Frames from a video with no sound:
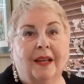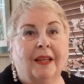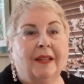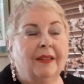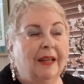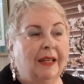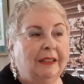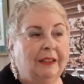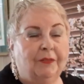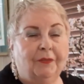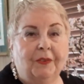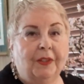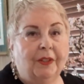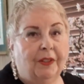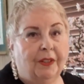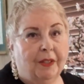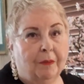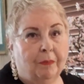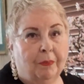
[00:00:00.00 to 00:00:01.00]
That's
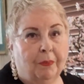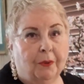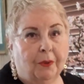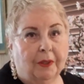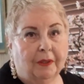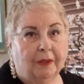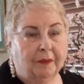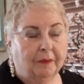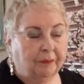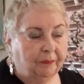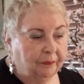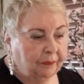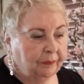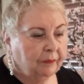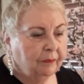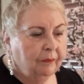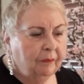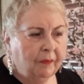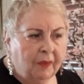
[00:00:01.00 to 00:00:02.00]
very important.
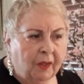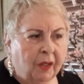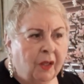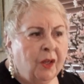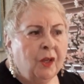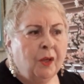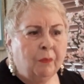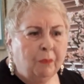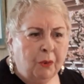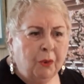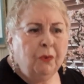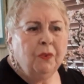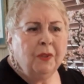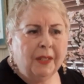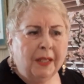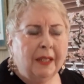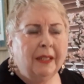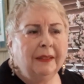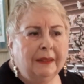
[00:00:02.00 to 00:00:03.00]

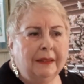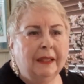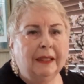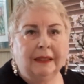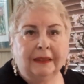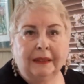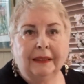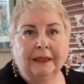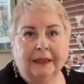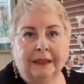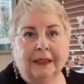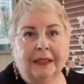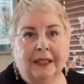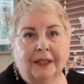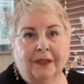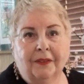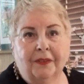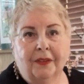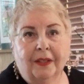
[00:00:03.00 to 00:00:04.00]
Music is a
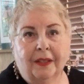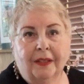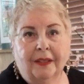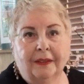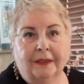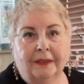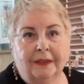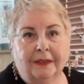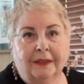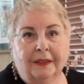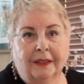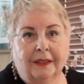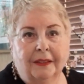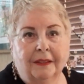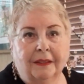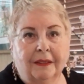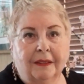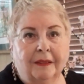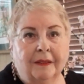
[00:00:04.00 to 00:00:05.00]
listening thing, isn't
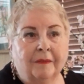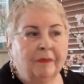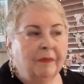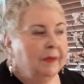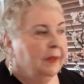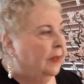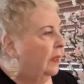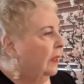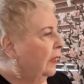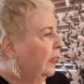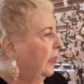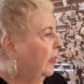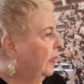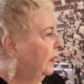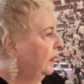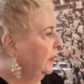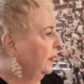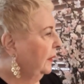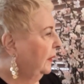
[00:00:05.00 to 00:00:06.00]
it?
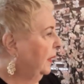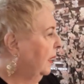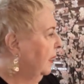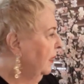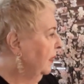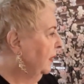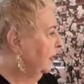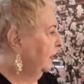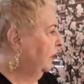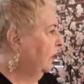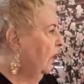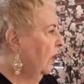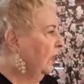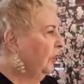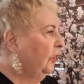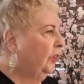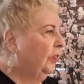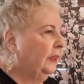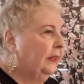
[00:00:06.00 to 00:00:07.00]
It's
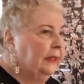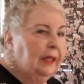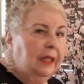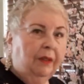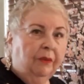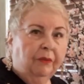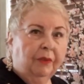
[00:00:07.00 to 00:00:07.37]
not just sight